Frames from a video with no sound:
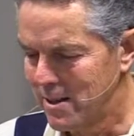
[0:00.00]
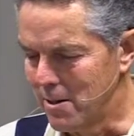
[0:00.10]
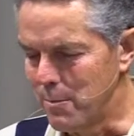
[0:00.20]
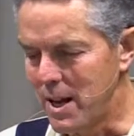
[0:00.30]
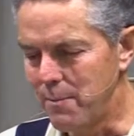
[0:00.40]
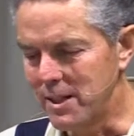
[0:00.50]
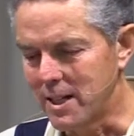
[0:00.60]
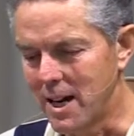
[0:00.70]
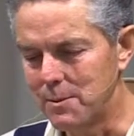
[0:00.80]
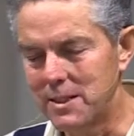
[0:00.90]
There may be
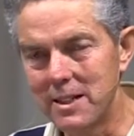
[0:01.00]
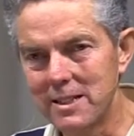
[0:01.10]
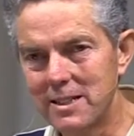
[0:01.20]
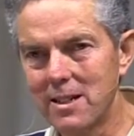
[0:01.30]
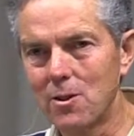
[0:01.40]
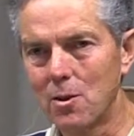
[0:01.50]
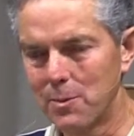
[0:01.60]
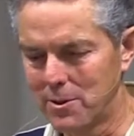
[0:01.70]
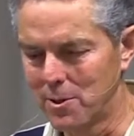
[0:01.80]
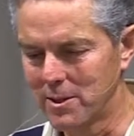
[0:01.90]
times to consider
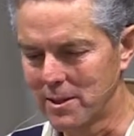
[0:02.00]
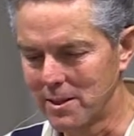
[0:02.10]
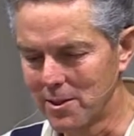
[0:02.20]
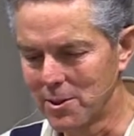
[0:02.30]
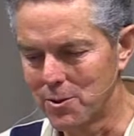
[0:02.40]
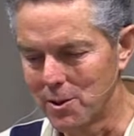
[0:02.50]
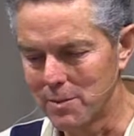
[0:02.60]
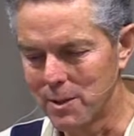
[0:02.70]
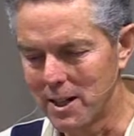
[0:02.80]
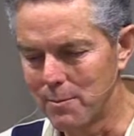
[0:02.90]
open doors and closed doors,
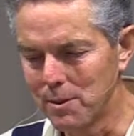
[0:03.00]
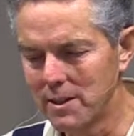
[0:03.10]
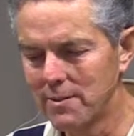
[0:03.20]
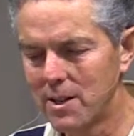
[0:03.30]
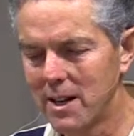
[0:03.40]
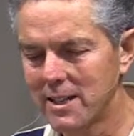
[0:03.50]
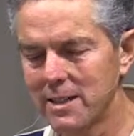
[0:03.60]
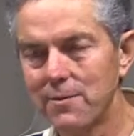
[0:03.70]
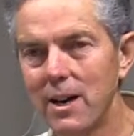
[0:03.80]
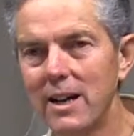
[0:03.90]
but I believe God is
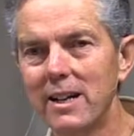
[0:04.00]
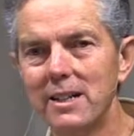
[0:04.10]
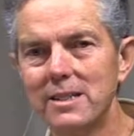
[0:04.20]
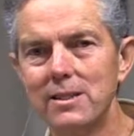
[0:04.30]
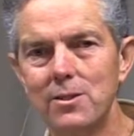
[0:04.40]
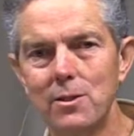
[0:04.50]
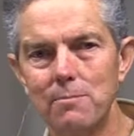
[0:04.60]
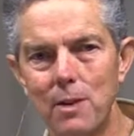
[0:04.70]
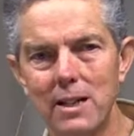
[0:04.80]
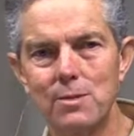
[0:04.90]
inviting us into a
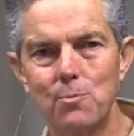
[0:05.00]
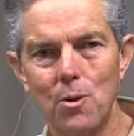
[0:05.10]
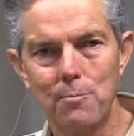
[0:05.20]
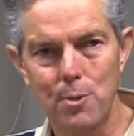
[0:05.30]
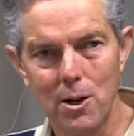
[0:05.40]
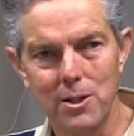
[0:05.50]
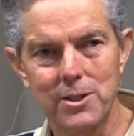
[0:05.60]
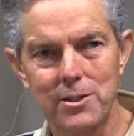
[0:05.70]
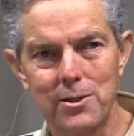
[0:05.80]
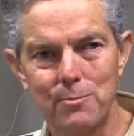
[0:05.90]
much more
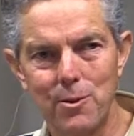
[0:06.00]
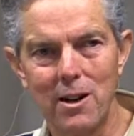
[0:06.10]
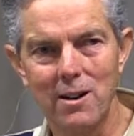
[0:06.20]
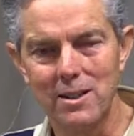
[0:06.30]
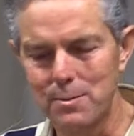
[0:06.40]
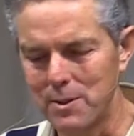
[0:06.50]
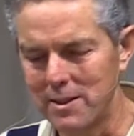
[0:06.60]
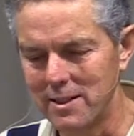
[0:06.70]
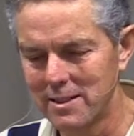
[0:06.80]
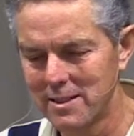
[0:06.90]
personal prayer
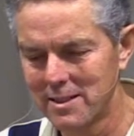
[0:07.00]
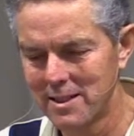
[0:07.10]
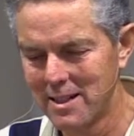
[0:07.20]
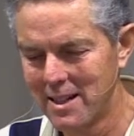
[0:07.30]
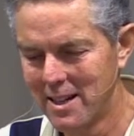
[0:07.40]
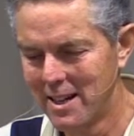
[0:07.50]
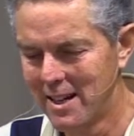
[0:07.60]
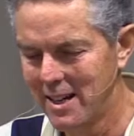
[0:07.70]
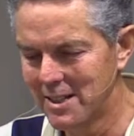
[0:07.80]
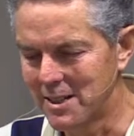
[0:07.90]
experience.
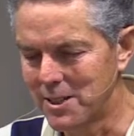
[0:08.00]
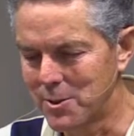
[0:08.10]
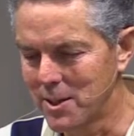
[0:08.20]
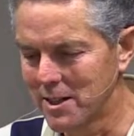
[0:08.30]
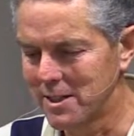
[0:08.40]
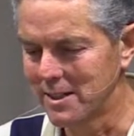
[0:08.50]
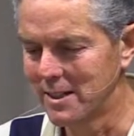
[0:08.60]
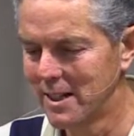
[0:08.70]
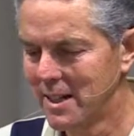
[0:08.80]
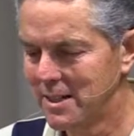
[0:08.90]
His
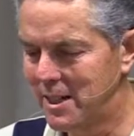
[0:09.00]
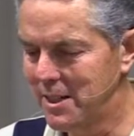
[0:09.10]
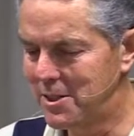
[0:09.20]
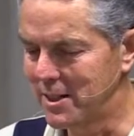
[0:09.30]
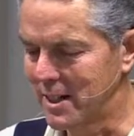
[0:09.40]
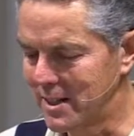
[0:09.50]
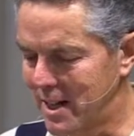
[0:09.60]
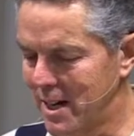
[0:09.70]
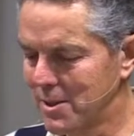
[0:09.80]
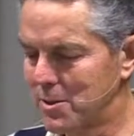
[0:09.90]
instruction, teaching, and
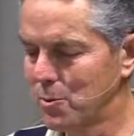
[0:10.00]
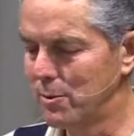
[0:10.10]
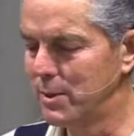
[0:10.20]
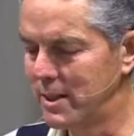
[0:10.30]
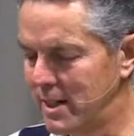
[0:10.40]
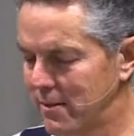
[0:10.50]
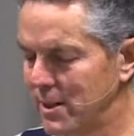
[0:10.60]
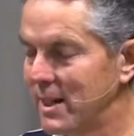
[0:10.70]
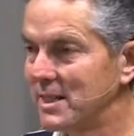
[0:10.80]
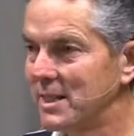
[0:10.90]
counsel would be
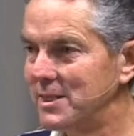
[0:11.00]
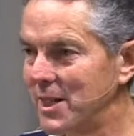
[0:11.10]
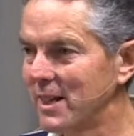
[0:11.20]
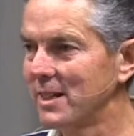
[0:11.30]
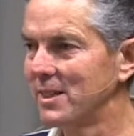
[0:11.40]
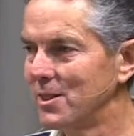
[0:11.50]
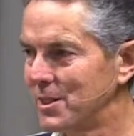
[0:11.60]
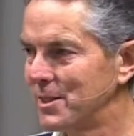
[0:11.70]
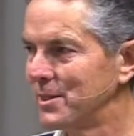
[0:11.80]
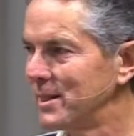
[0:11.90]
given as he gently
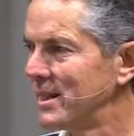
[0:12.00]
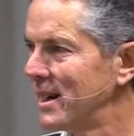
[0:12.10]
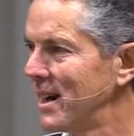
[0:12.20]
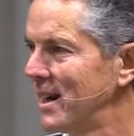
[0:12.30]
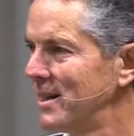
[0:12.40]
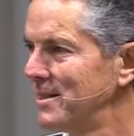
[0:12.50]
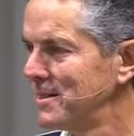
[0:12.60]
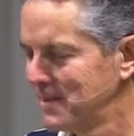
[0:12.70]
looks you in the eye.